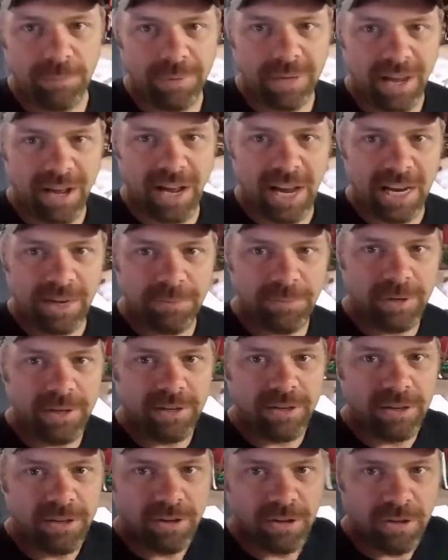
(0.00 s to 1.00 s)
And behind
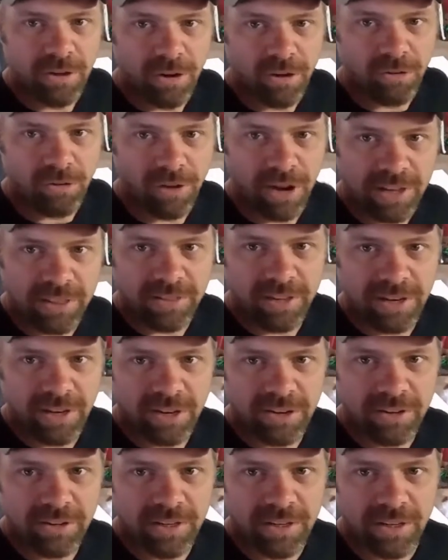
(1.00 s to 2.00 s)
me, right
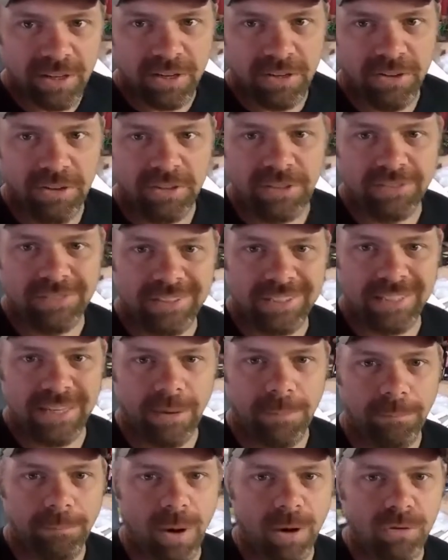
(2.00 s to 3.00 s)
there, you can see
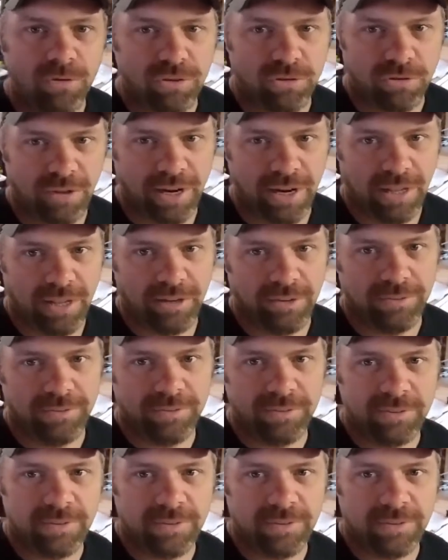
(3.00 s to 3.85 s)
a boat trailer.